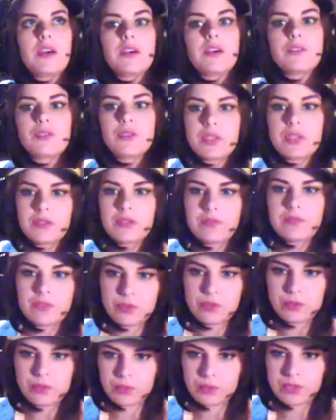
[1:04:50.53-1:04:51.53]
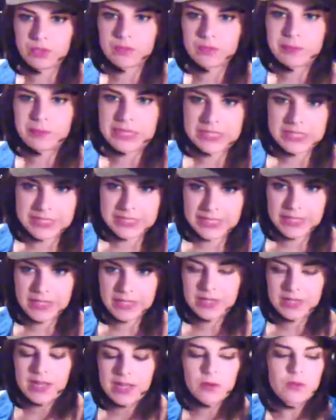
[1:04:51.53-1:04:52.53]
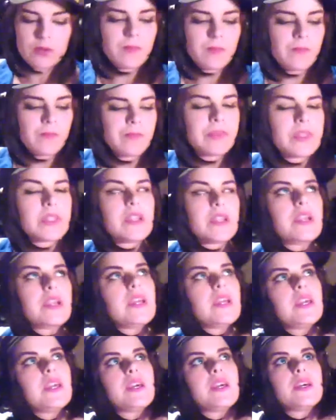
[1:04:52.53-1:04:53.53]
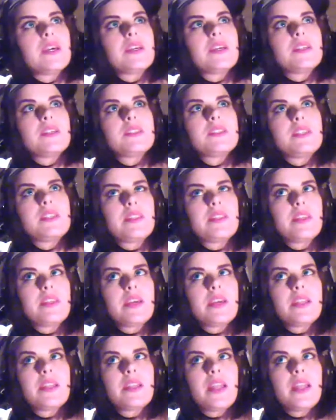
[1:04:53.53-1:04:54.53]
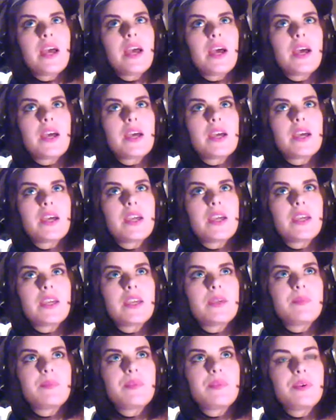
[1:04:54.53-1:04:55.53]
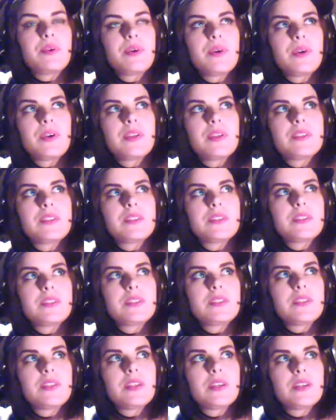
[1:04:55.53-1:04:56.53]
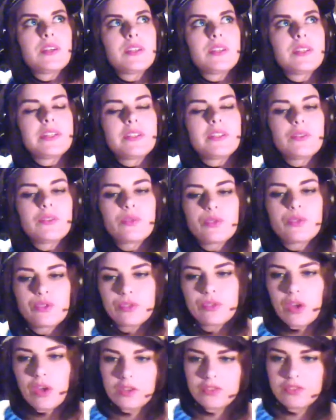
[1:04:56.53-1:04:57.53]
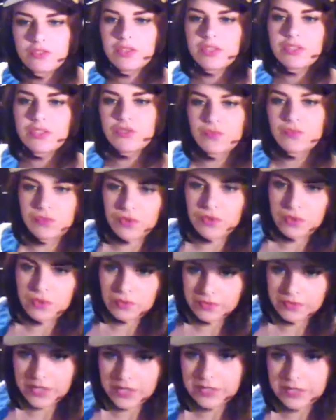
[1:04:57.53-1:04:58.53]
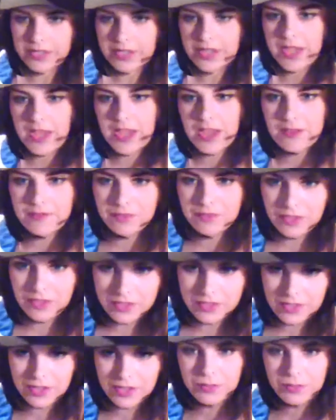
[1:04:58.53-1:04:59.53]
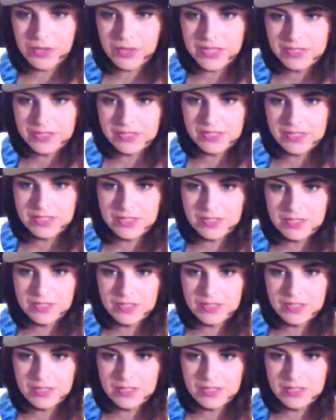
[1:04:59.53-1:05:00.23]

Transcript: to sort of make it stand out. And then I put the little sausage roll that they have on their waist.